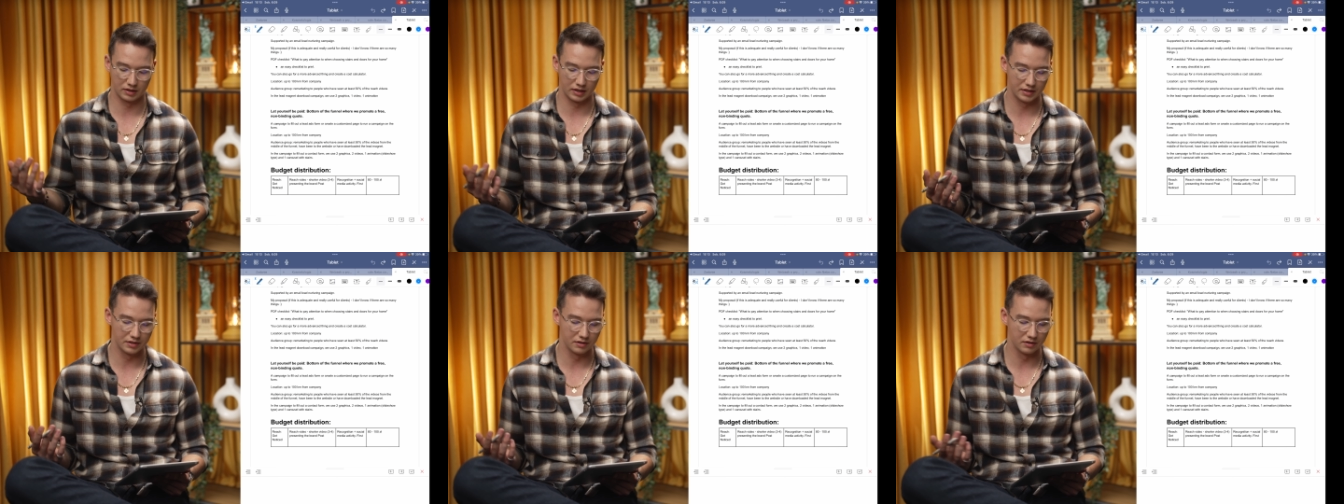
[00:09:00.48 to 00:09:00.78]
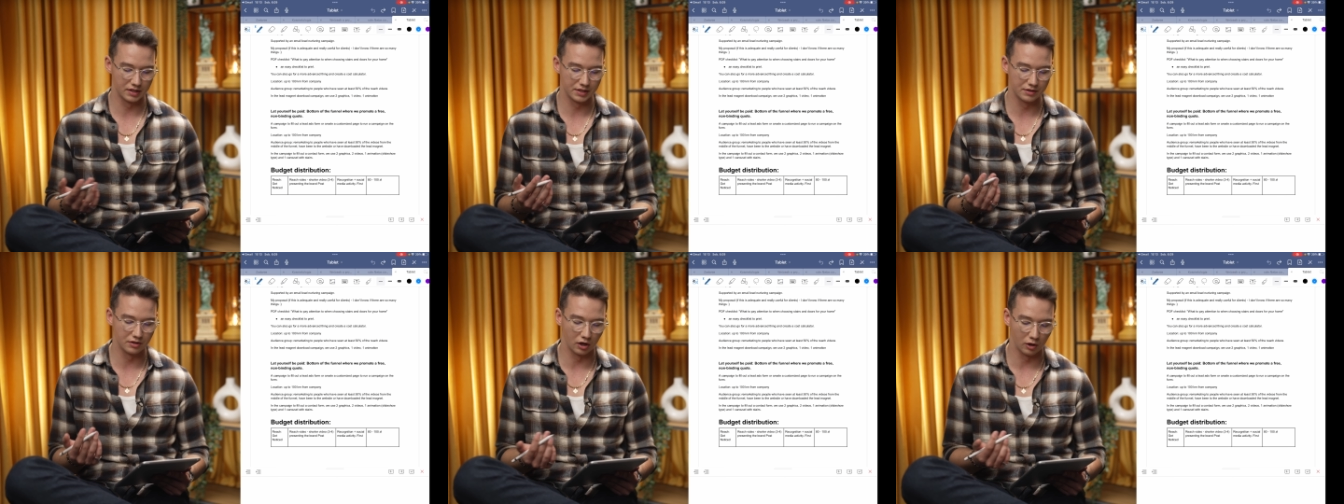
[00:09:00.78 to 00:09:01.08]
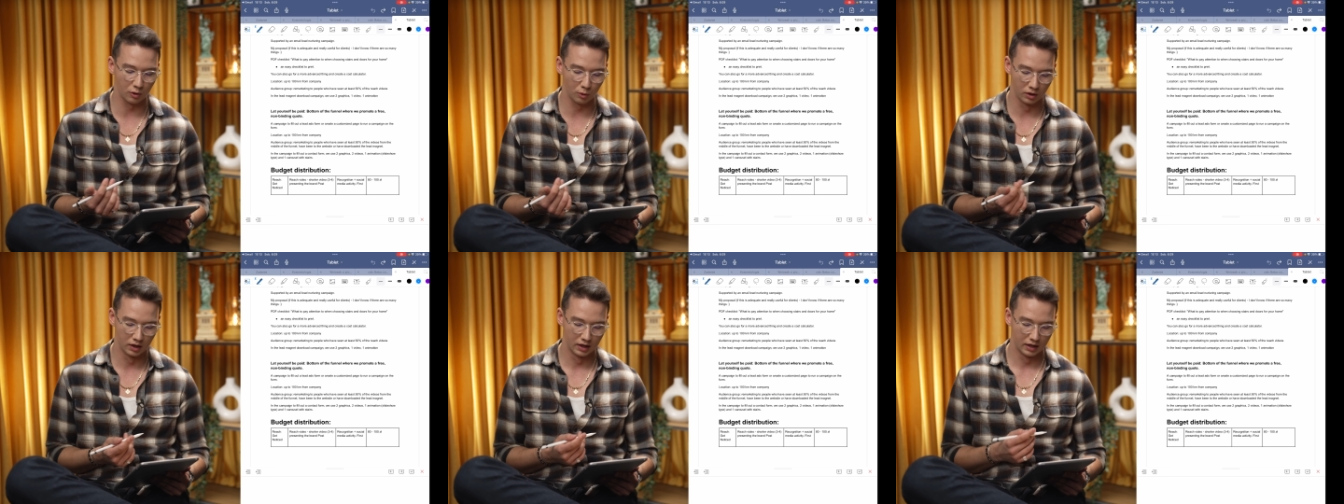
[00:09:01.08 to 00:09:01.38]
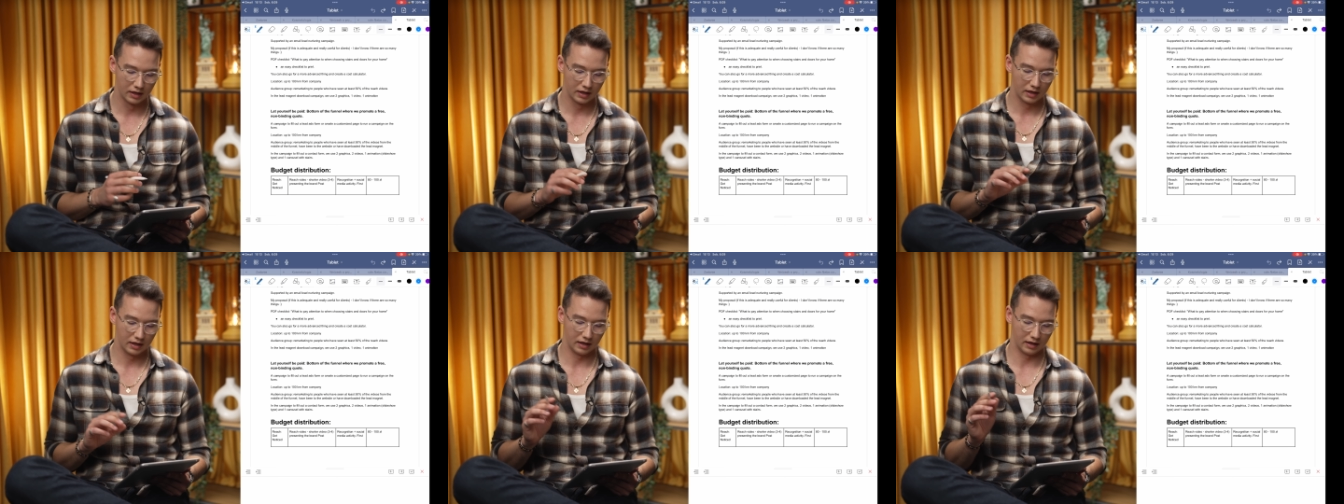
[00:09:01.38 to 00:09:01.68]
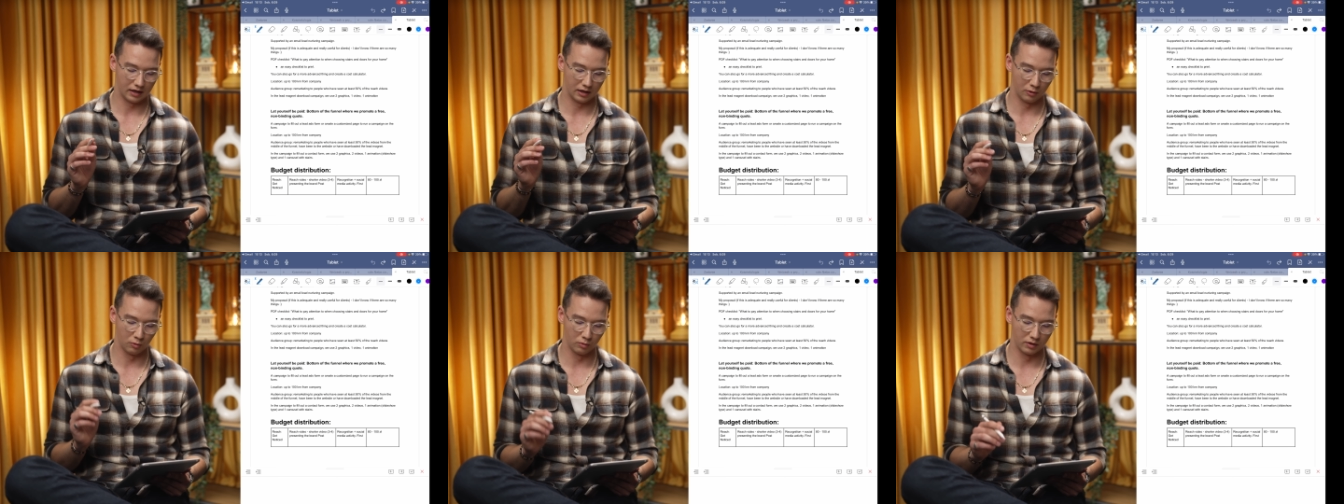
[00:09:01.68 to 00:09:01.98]
clearly know
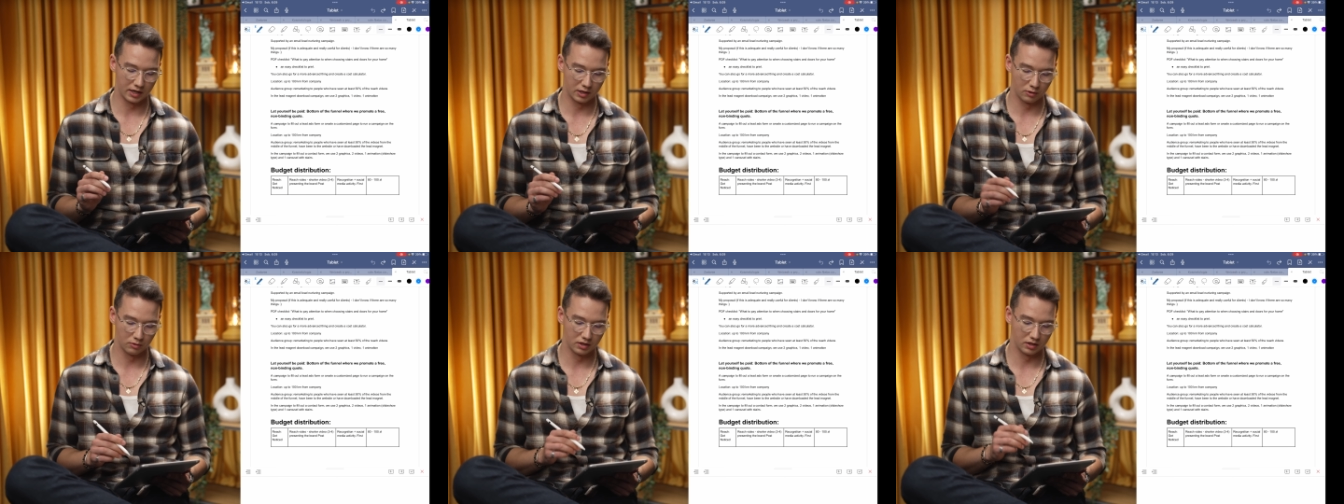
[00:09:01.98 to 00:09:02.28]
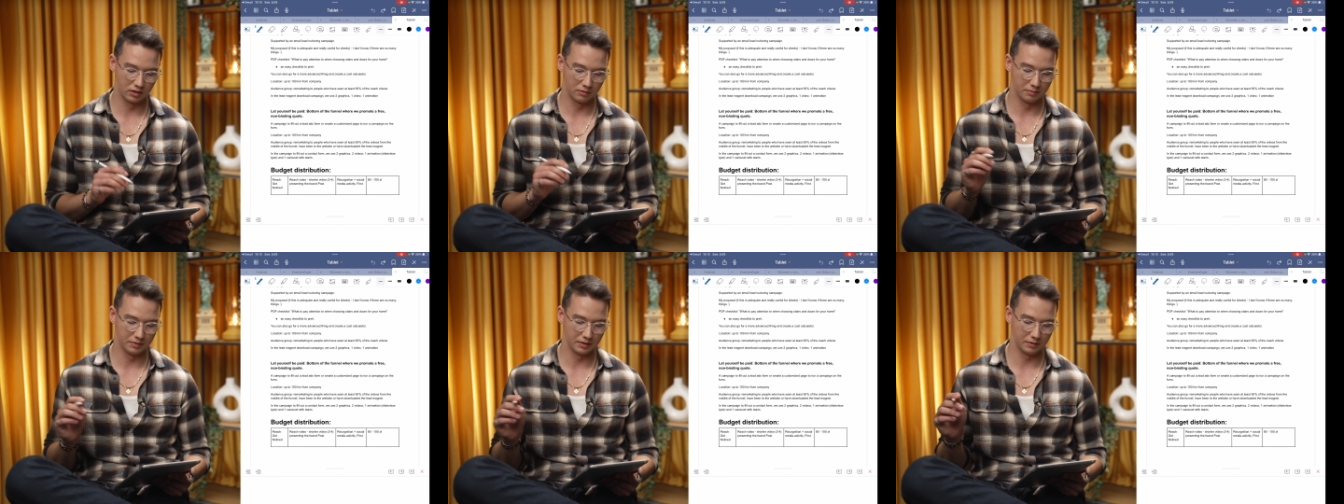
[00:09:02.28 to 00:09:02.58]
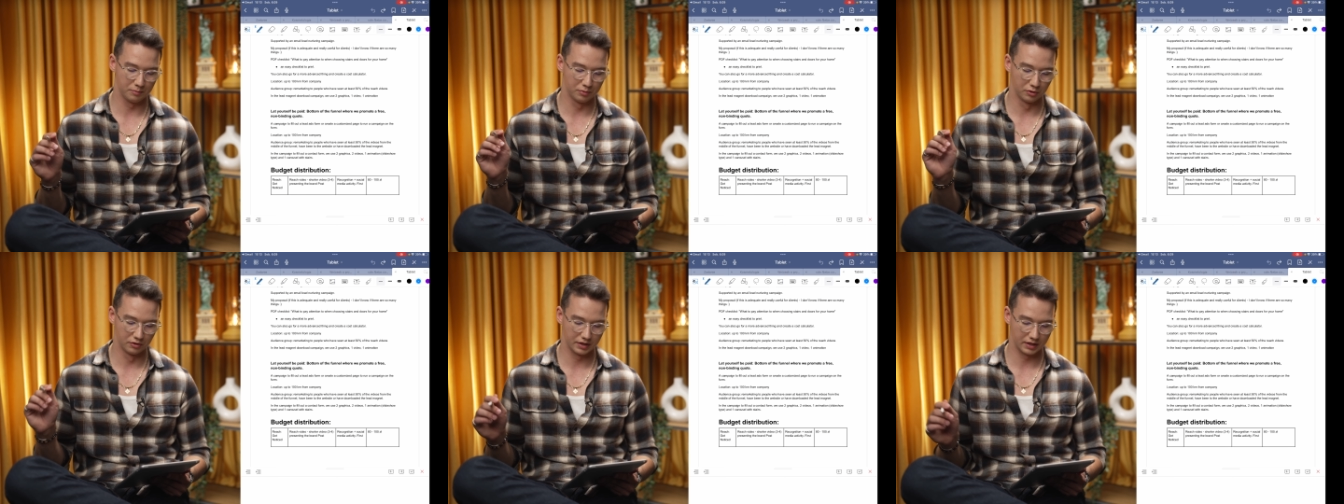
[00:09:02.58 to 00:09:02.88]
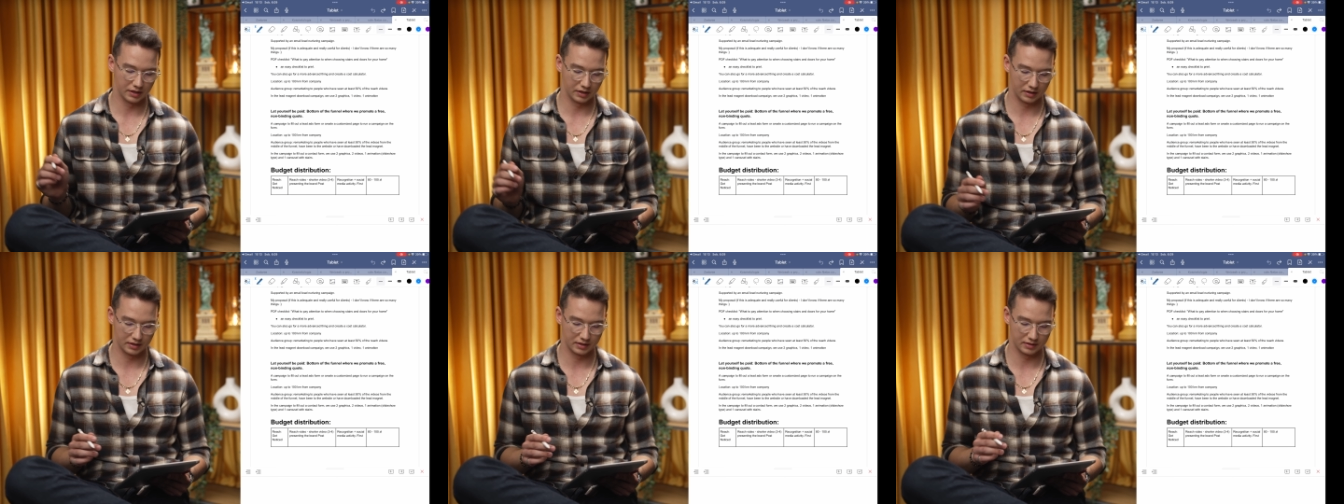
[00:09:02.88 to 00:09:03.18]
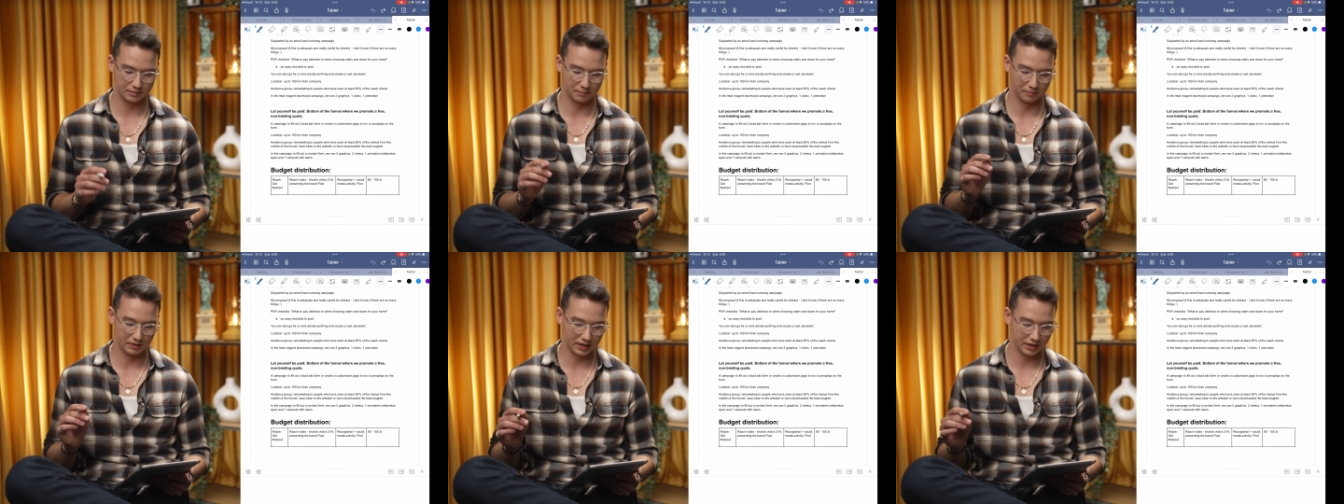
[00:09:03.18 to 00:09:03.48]
where we'll be putting
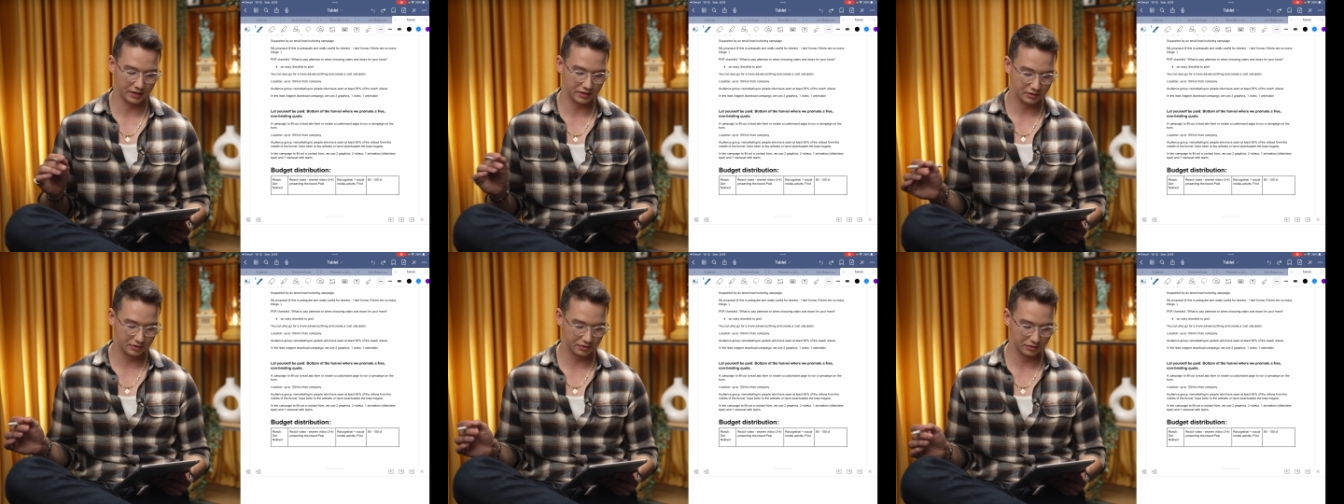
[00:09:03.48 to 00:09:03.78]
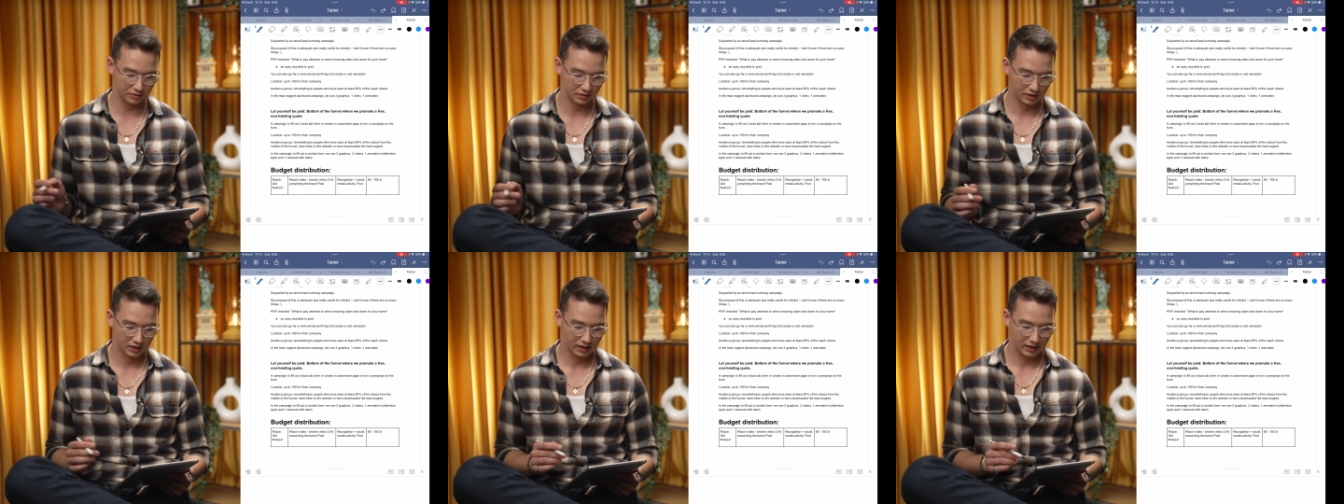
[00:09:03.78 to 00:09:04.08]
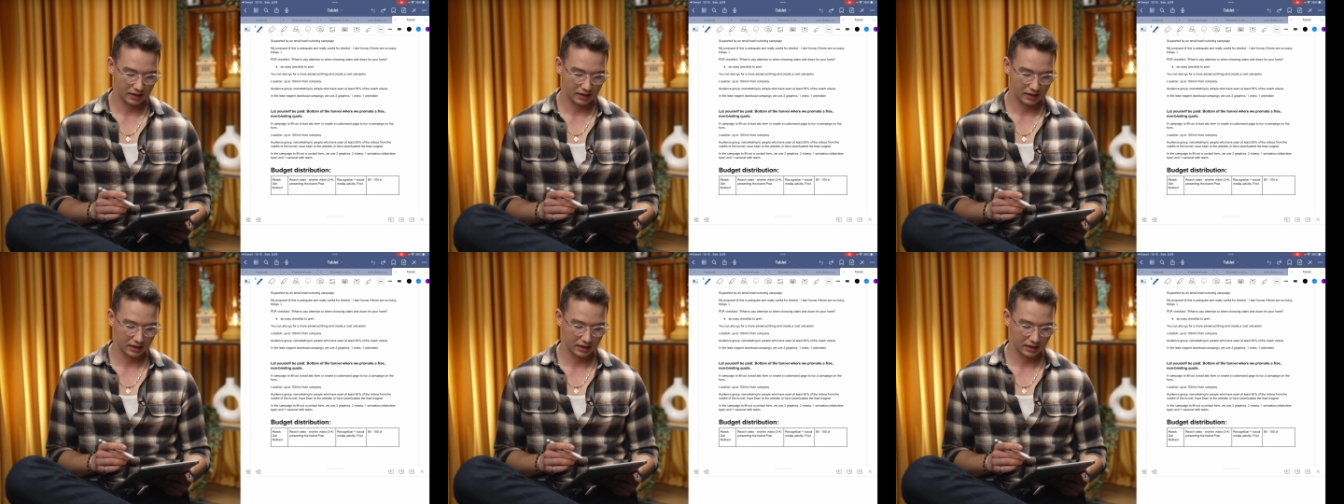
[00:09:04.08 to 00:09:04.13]
his money to.